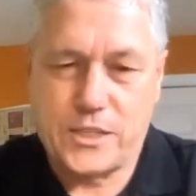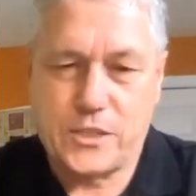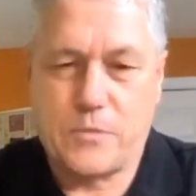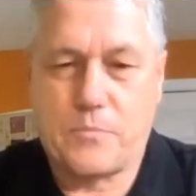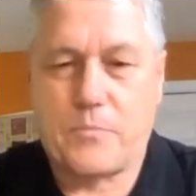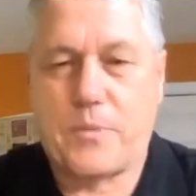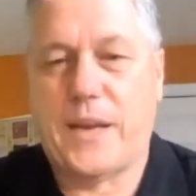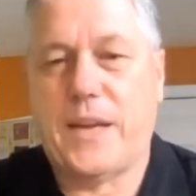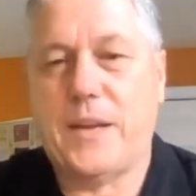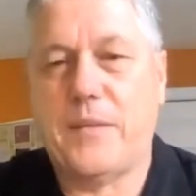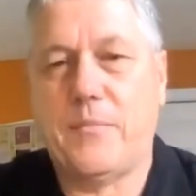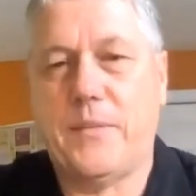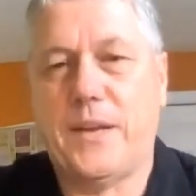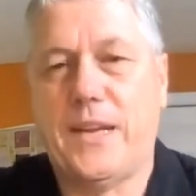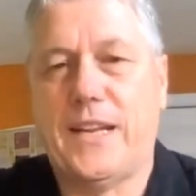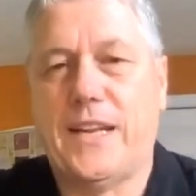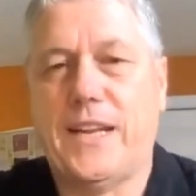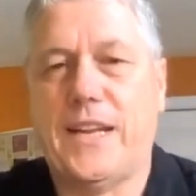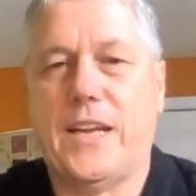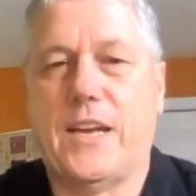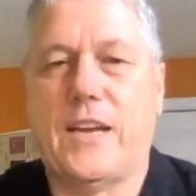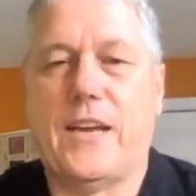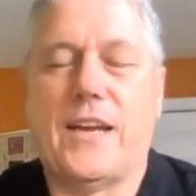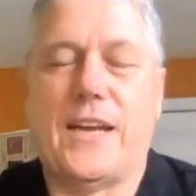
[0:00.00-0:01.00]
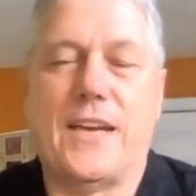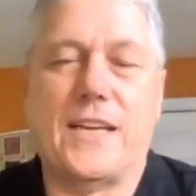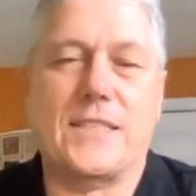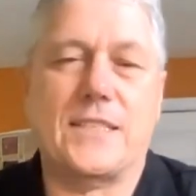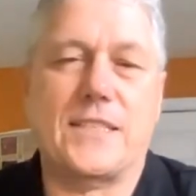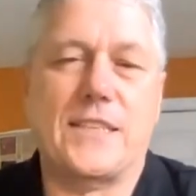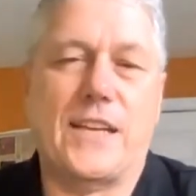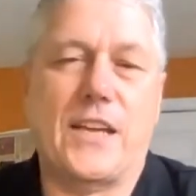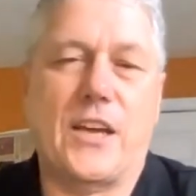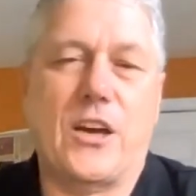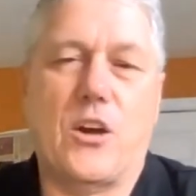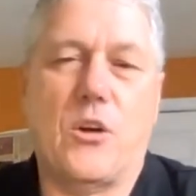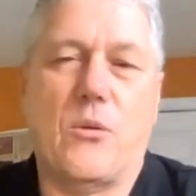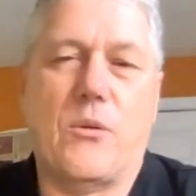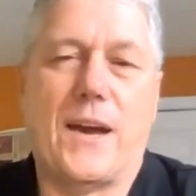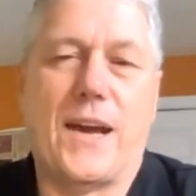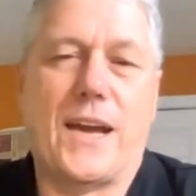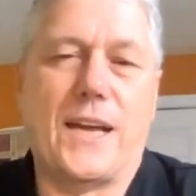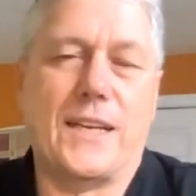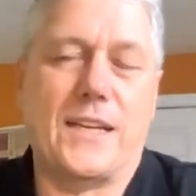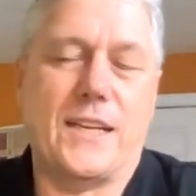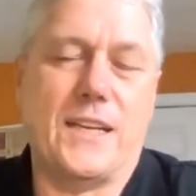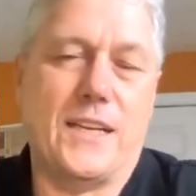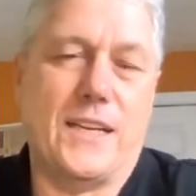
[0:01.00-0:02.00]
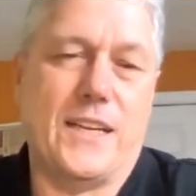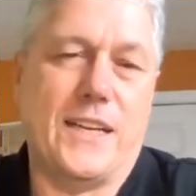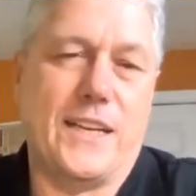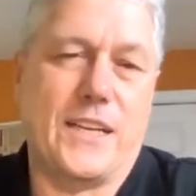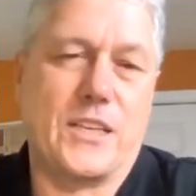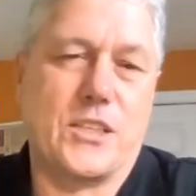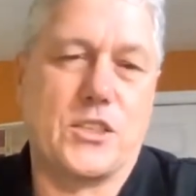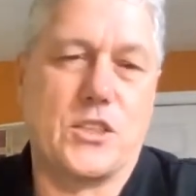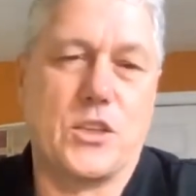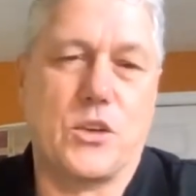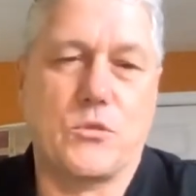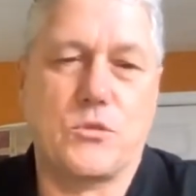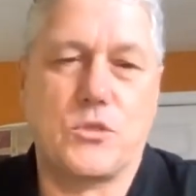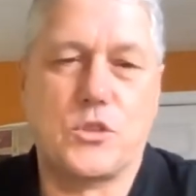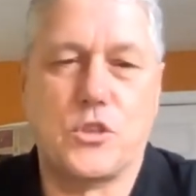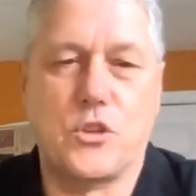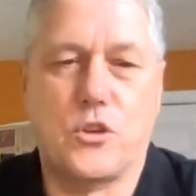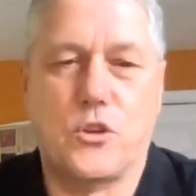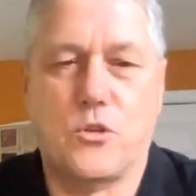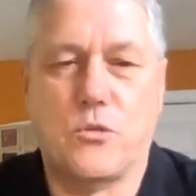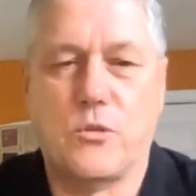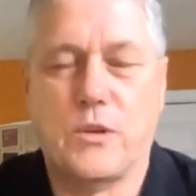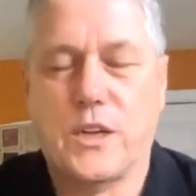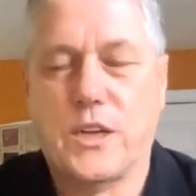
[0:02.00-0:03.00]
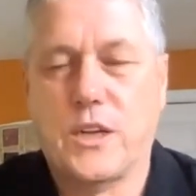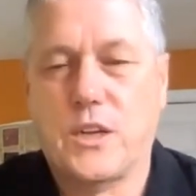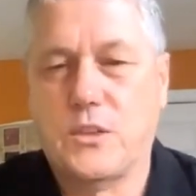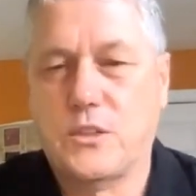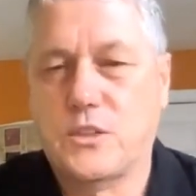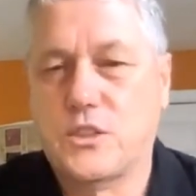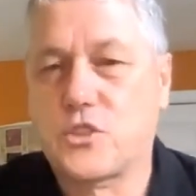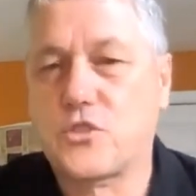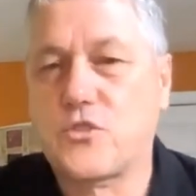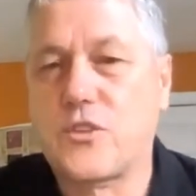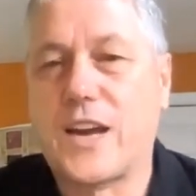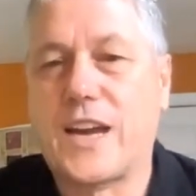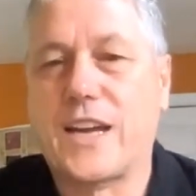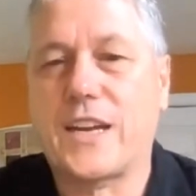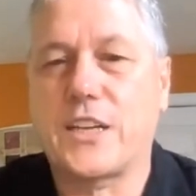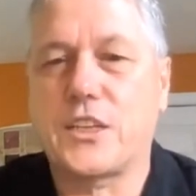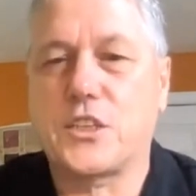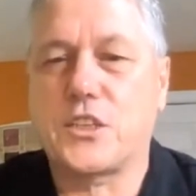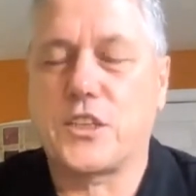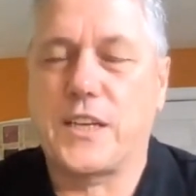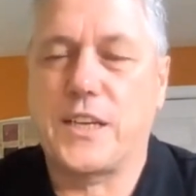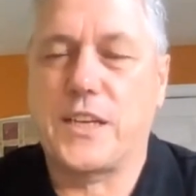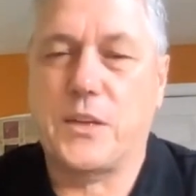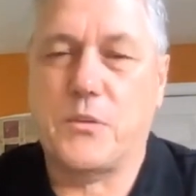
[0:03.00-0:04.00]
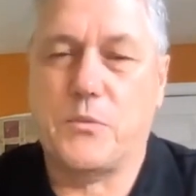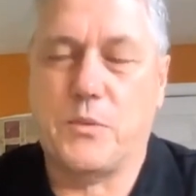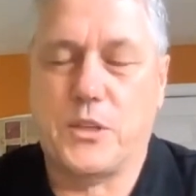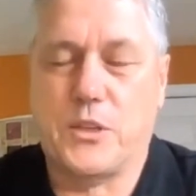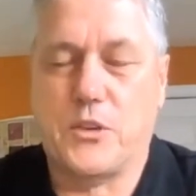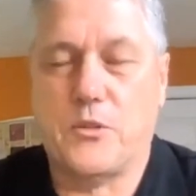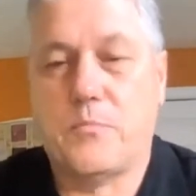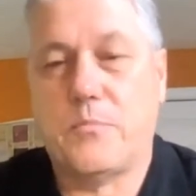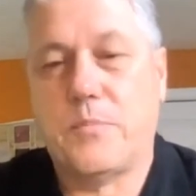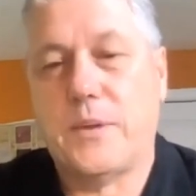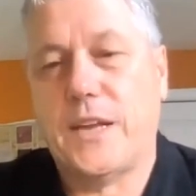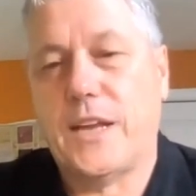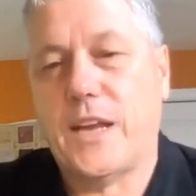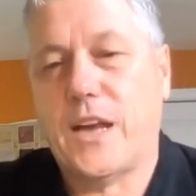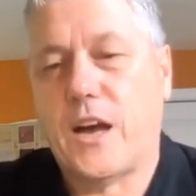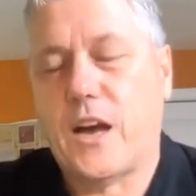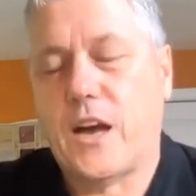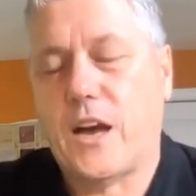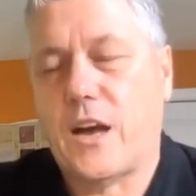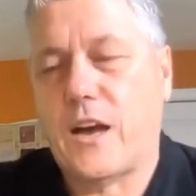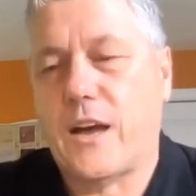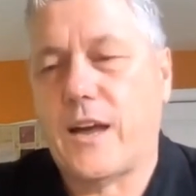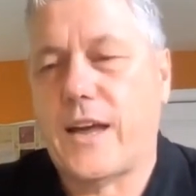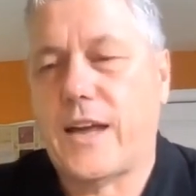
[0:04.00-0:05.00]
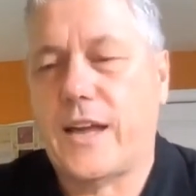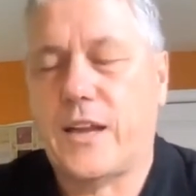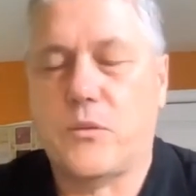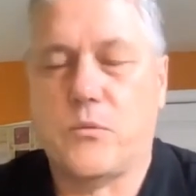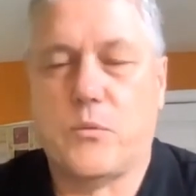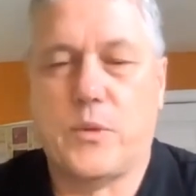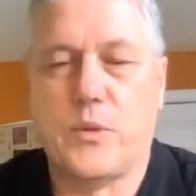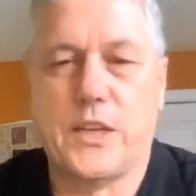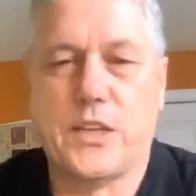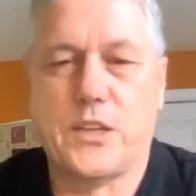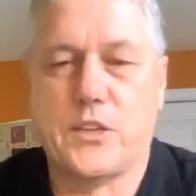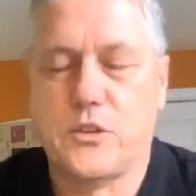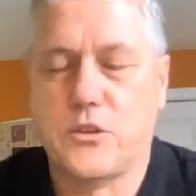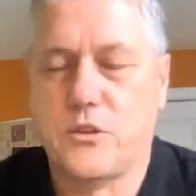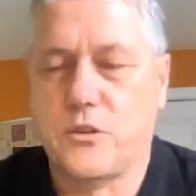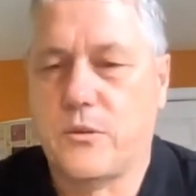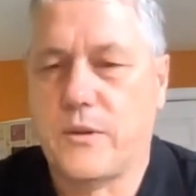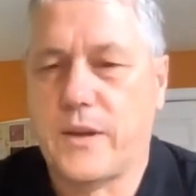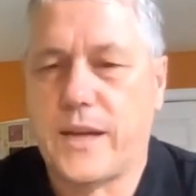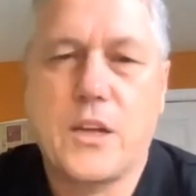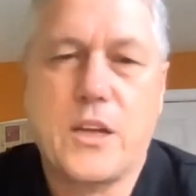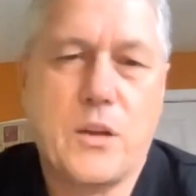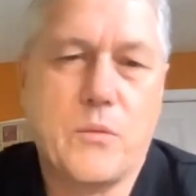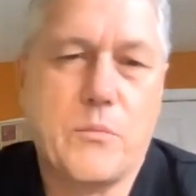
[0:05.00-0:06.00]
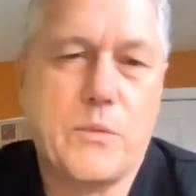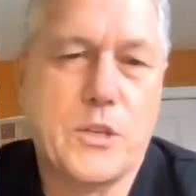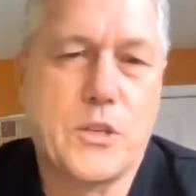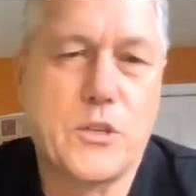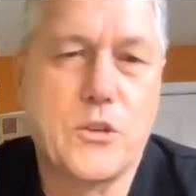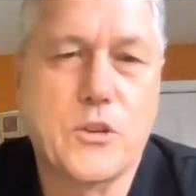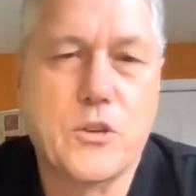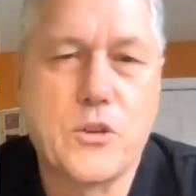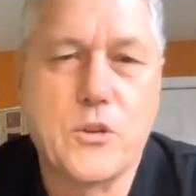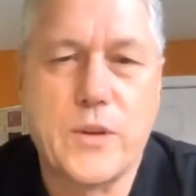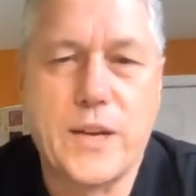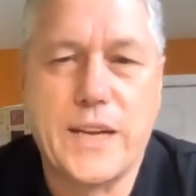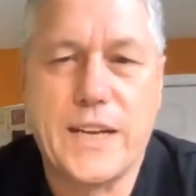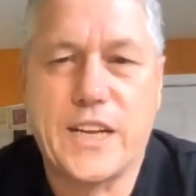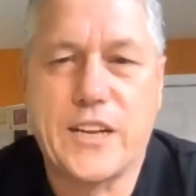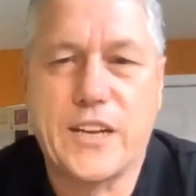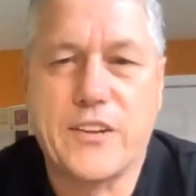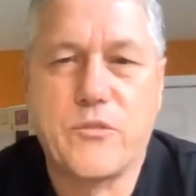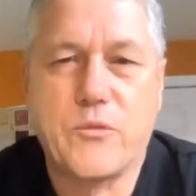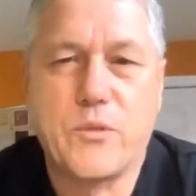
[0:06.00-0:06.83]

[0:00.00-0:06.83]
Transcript: So paid media, SEO, analytics, social strategy. We do PR and we do creative.